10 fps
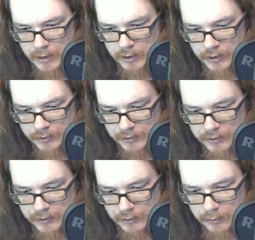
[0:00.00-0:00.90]
Justice
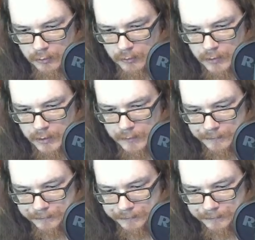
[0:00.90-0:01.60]
is a cool one.